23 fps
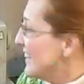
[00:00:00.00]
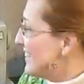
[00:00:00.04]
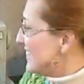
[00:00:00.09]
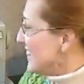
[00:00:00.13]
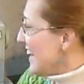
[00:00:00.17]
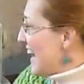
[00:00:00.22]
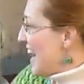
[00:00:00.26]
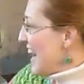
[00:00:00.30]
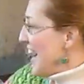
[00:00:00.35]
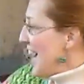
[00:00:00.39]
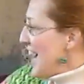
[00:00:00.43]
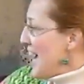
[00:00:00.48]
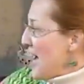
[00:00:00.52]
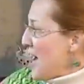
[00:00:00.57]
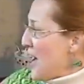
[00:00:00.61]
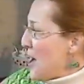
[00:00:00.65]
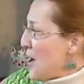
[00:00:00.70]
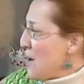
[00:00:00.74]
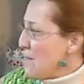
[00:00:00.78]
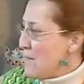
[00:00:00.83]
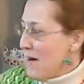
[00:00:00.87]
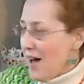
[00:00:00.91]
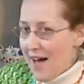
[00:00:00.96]
next
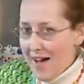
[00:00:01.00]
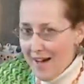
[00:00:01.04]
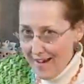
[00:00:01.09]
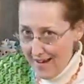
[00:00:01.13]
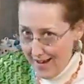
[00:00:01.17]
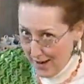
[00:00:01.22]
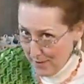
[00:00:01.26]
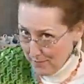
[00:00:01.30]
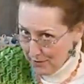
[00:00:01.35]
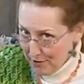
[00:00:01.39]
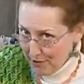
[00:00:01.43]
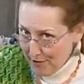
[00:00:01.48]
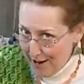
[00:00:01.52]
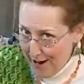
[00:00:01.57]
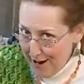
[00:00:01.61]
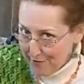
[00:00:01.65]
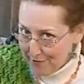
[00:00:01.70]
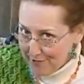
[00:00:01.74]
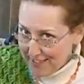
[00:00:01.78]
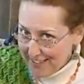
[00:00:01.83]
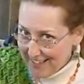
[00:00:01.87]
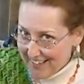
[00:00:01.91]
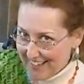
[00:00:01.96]
time, happy
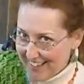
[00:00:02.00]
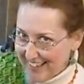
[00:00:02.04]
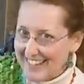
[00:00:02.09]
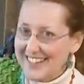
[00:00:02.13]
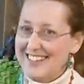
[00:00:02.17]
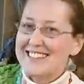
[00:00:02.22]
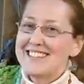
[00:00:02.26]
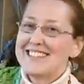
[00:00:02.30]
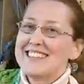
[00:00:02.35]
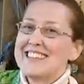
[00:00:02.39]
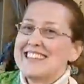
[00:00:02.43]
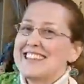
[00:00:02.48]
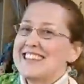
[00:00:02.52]
crafting!